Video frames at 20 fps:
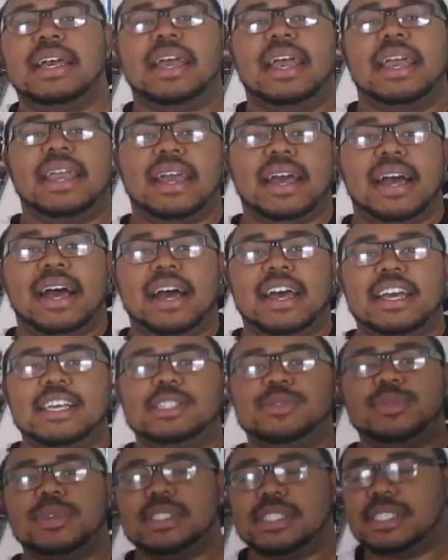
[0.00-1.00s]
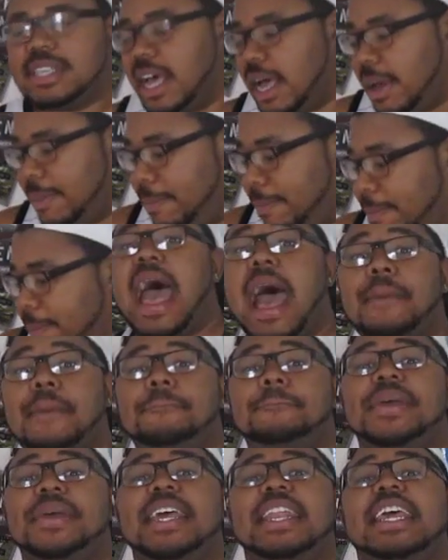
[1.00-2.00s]
Hey guys, what's up?
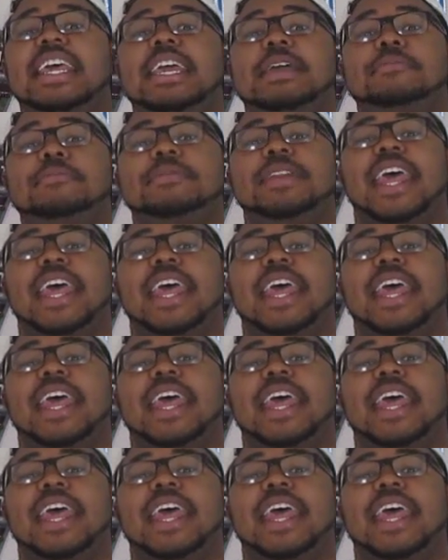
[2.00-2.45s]
Happy Leap